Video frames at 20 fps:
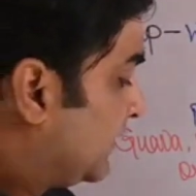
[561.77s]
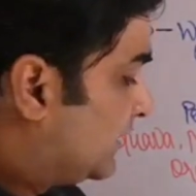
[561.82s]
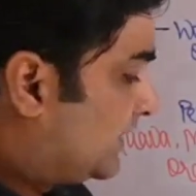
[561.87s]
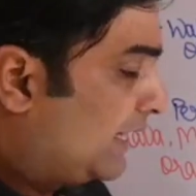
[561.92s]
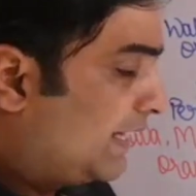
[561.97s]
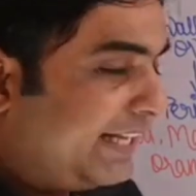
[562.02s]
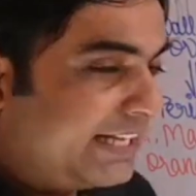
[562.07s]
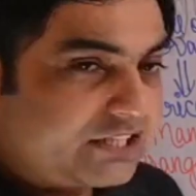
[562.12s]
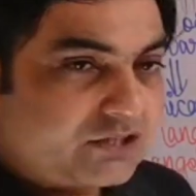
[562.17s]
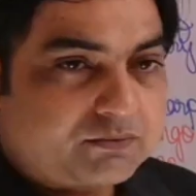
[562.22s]

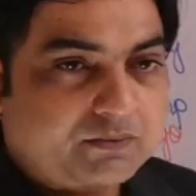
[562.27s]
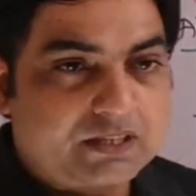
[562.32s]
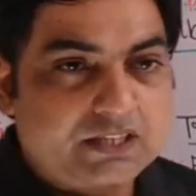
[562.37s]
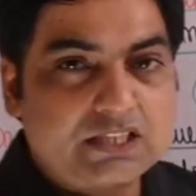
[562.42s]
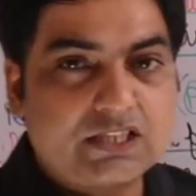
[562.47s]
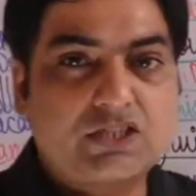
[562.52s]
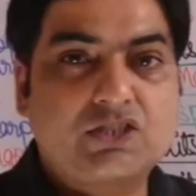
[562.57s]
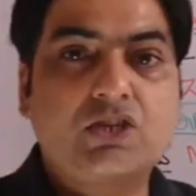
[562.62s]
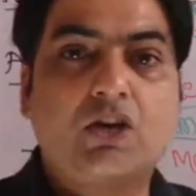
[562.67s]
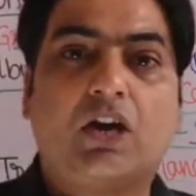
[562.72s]
The next one
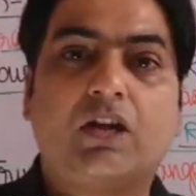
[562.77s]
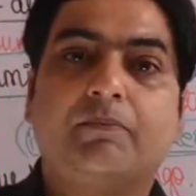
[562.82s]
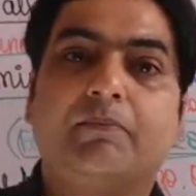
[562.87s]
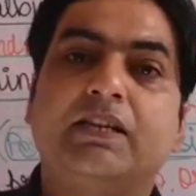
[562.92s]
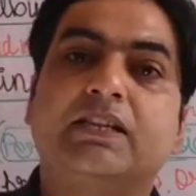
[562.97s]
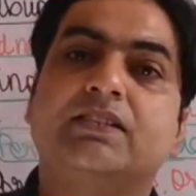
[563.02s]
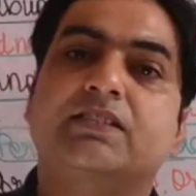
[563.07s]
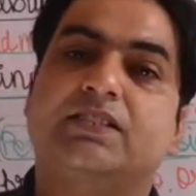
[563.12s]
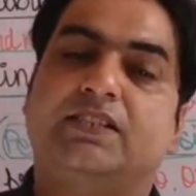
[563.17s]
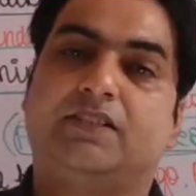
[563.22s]
is
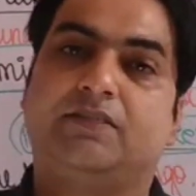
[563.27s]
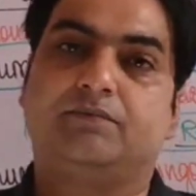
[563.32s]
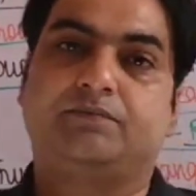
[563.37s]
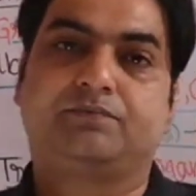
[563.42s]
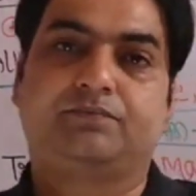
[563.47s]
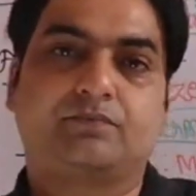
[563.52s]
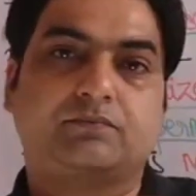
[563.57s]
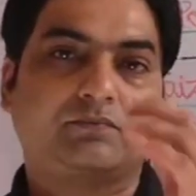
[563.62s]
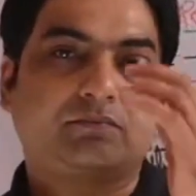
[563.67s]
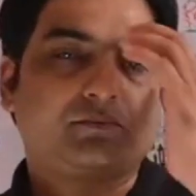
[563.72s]
dormancy.
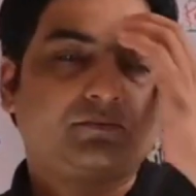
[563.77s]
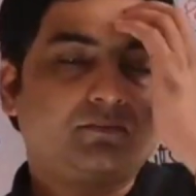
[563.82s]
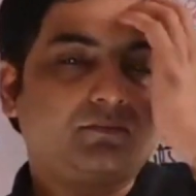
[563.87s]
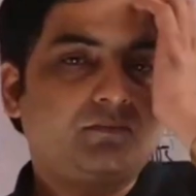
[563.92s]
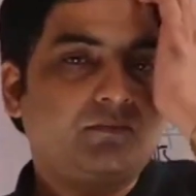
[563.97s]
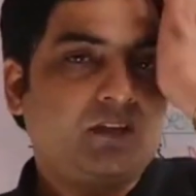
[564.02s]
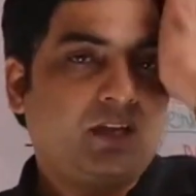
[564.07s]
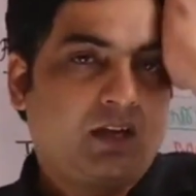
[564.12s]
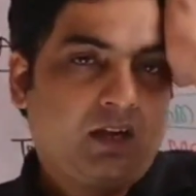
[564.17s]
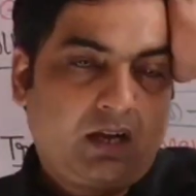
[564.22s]

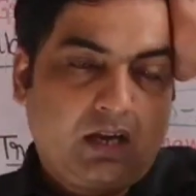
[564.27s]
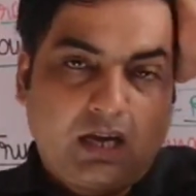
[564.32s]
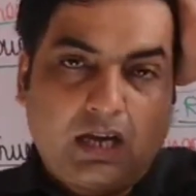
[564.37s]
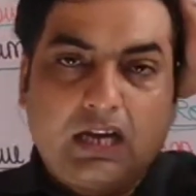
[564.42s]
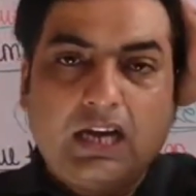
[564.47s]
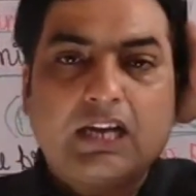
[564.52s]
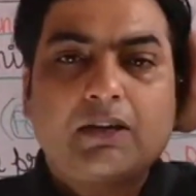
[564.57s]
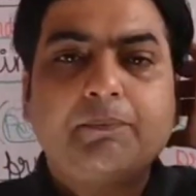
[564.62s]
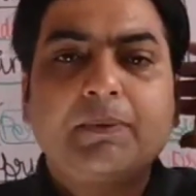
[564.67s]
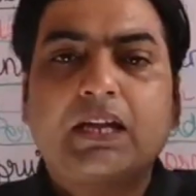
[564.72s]

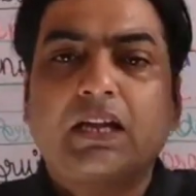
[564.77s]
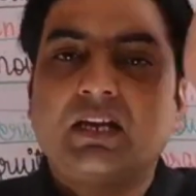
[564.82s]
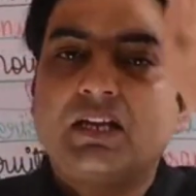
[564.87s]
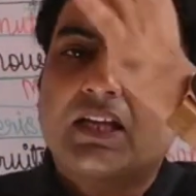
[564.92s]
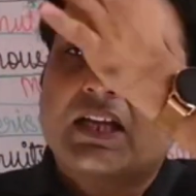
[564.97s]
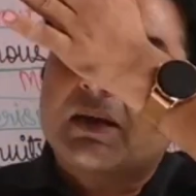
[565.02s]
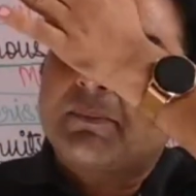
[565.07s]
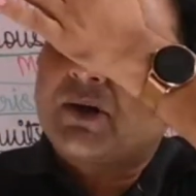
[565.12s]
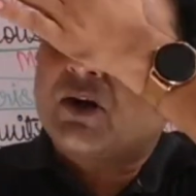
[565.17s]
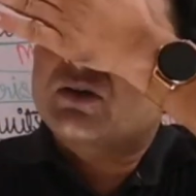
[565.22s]
Let me
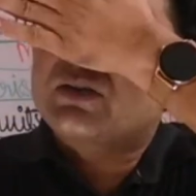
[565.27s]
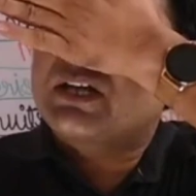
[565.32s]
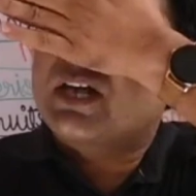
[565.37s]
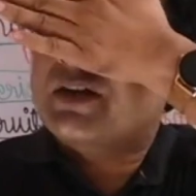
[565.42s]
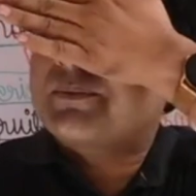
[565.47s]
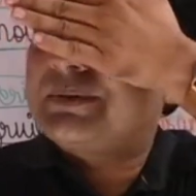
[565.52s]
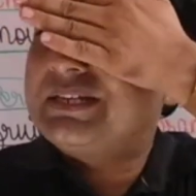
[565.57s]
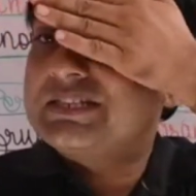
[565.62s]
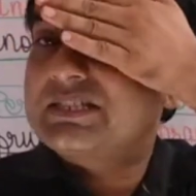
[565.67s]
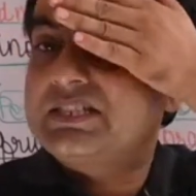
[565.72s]
clear about
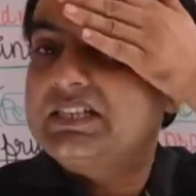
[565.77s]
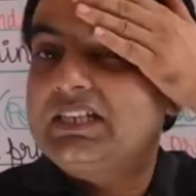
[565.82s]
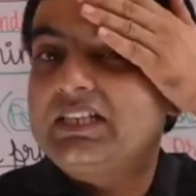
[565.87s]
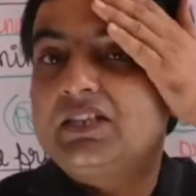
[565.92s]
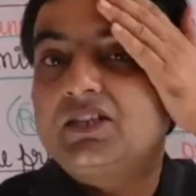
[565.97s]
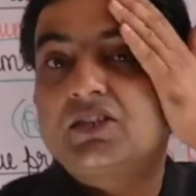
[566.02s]
dormancy.